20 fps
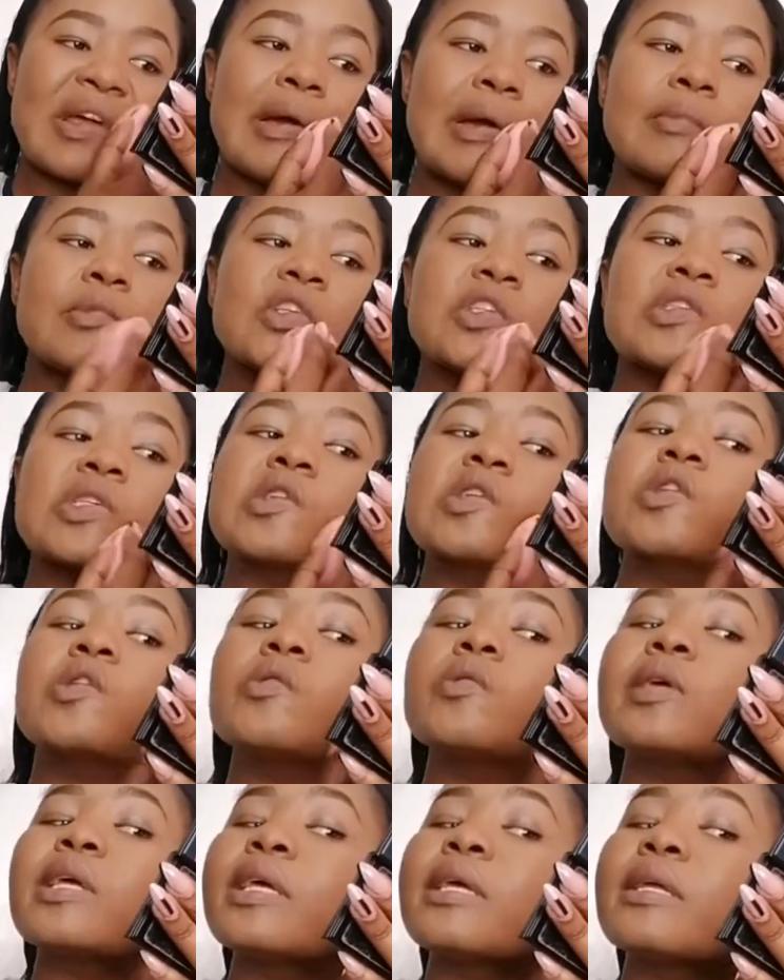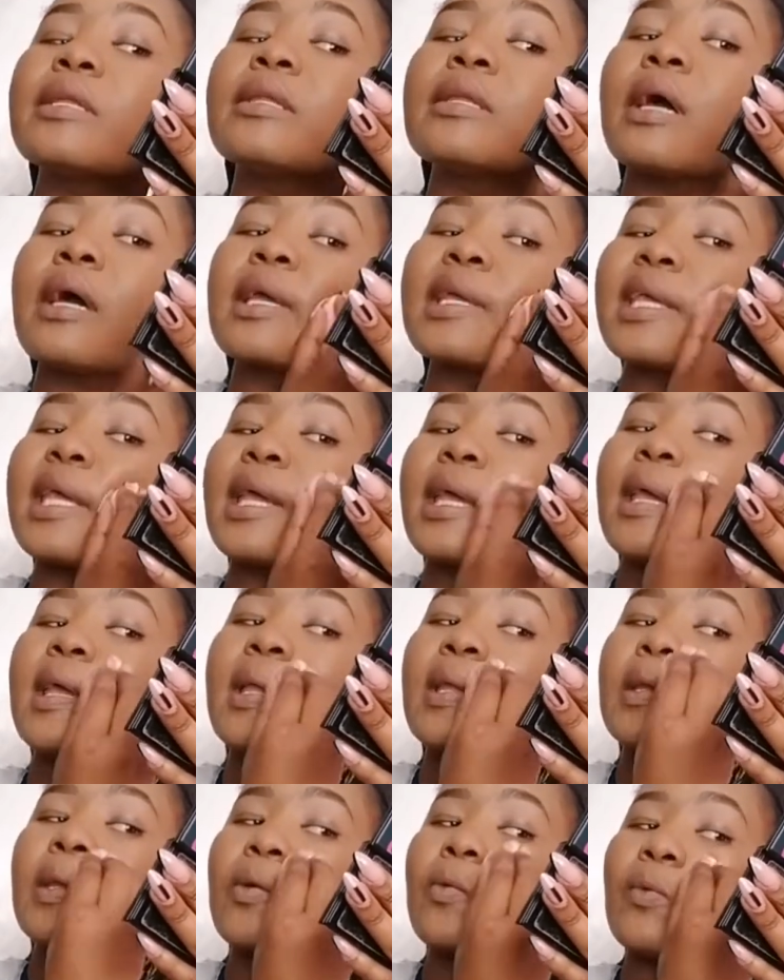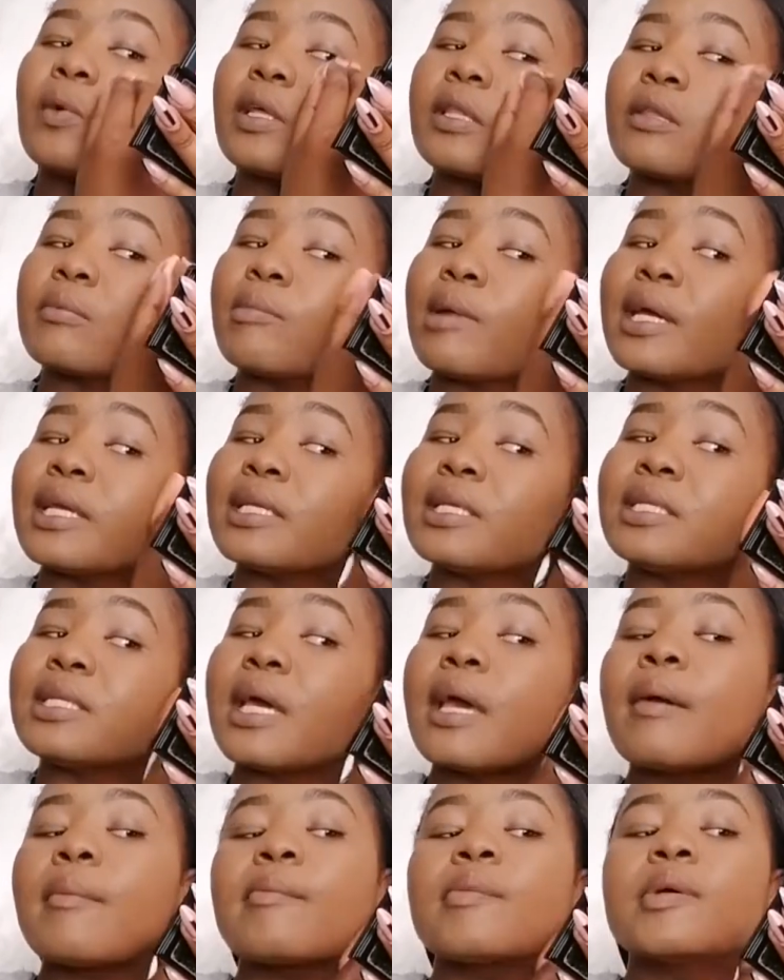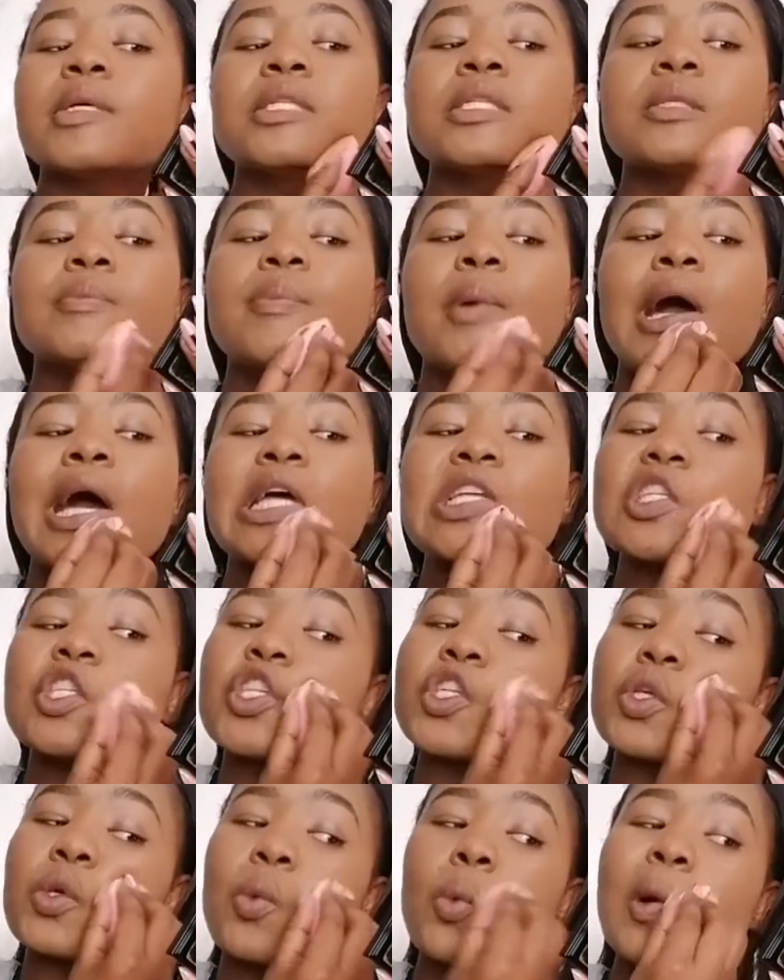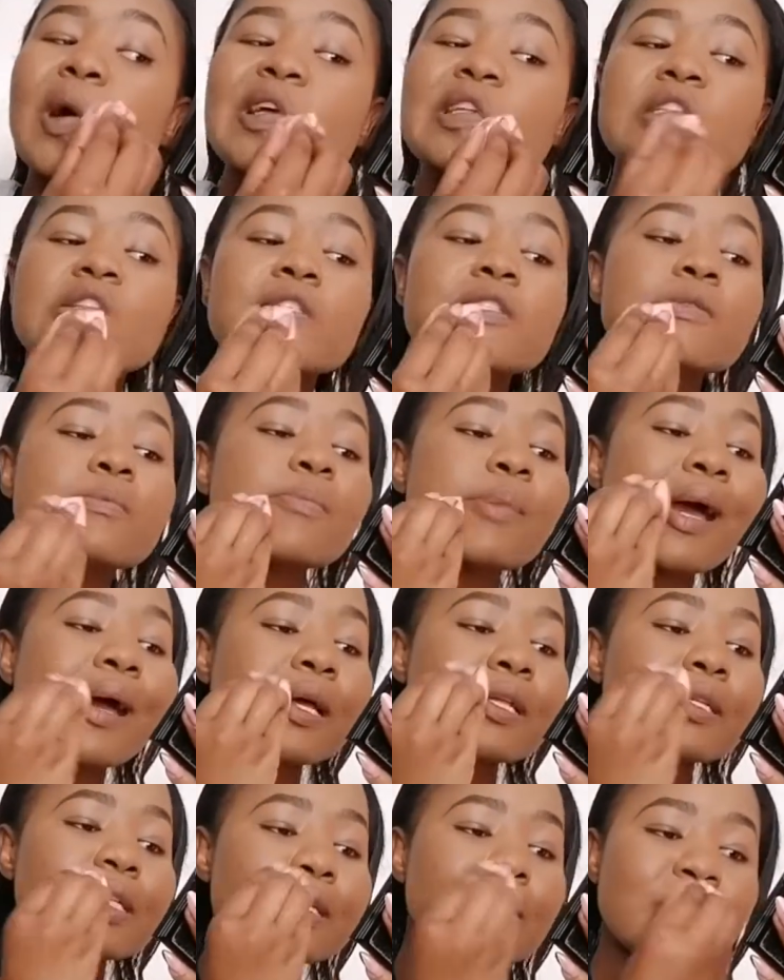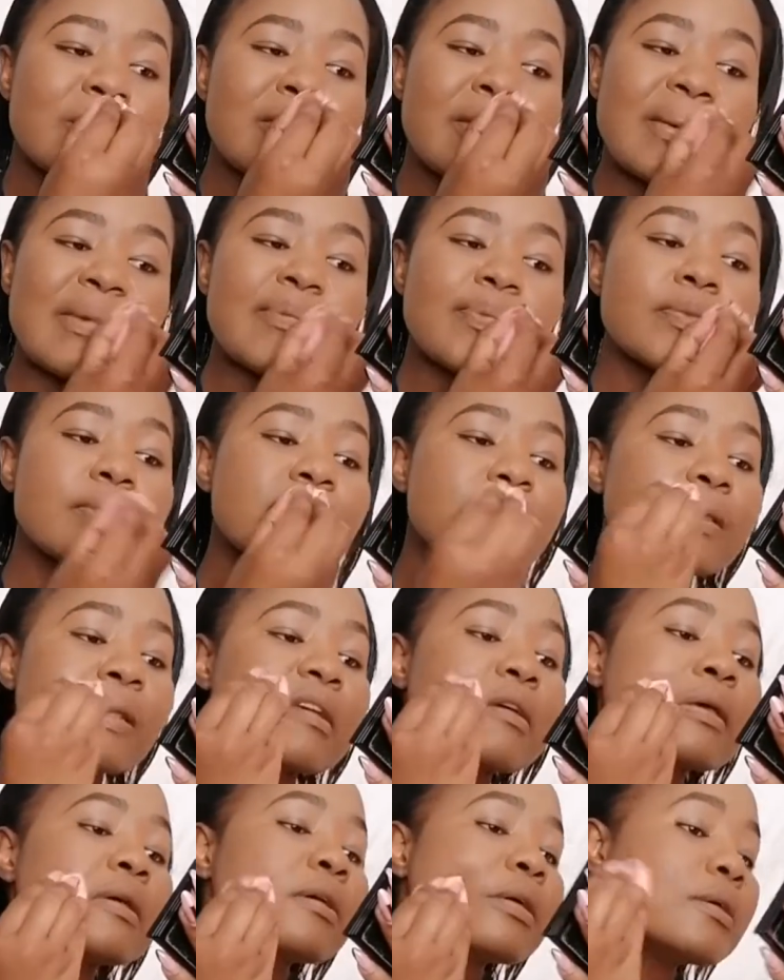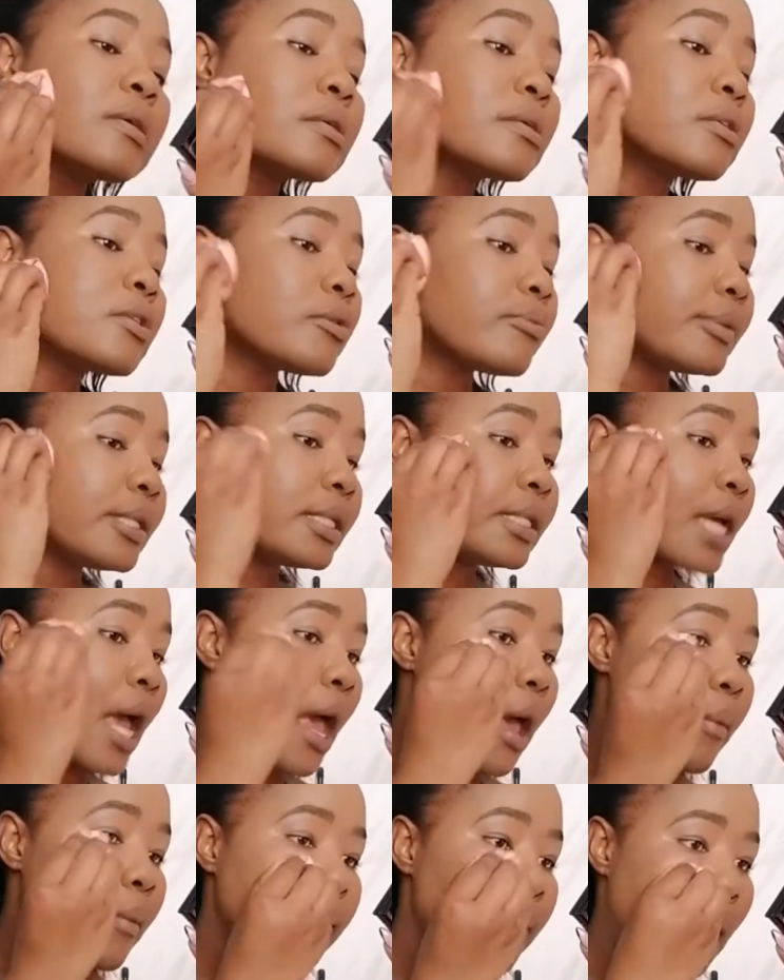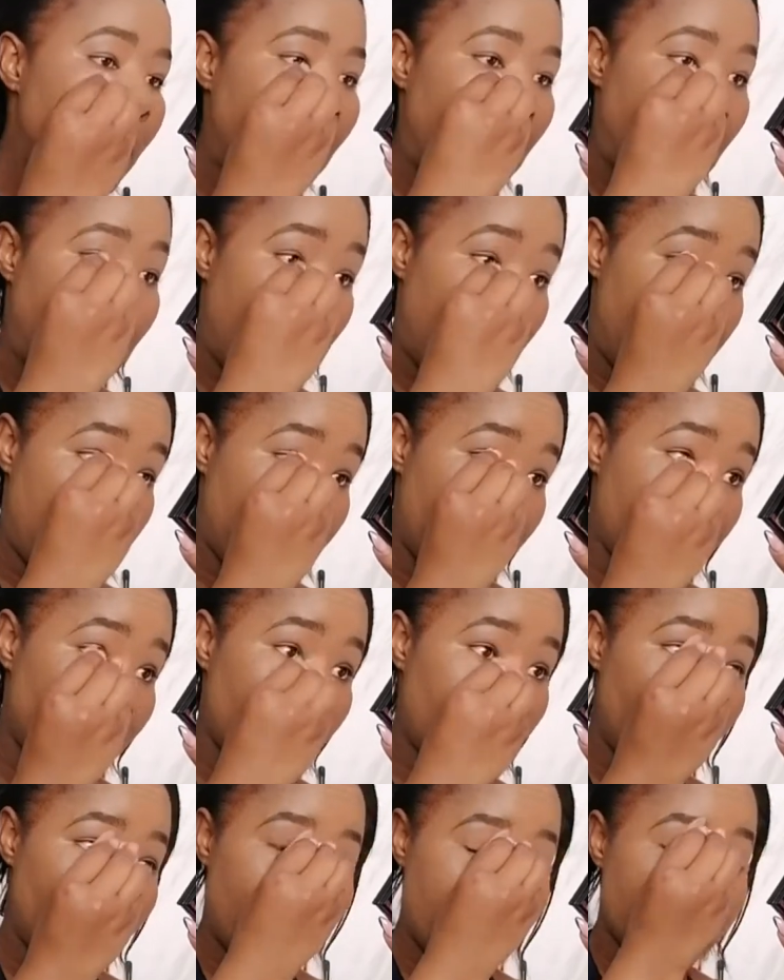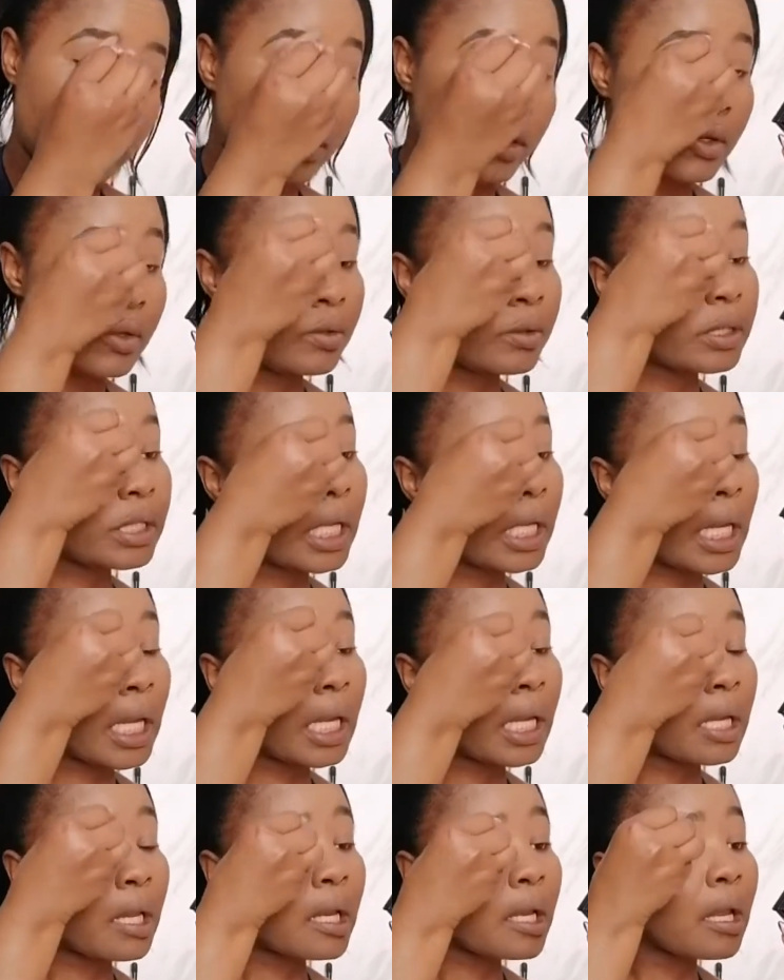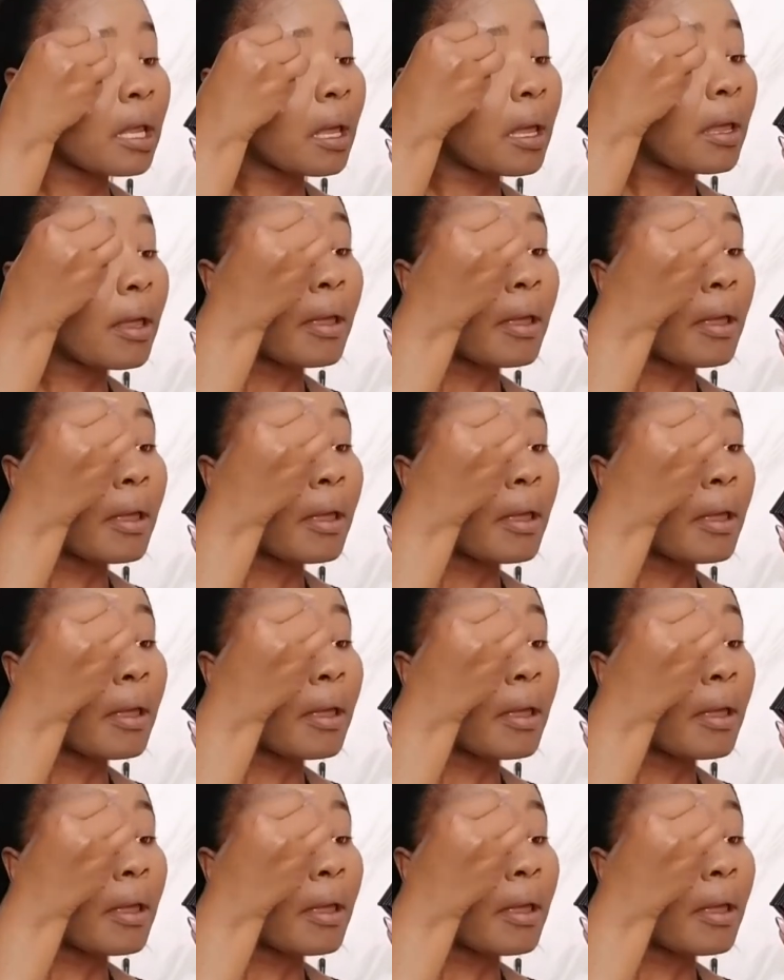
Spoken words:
I'm just gonna go in again with my damp sponge. You want your sponge to be damp when you're using it.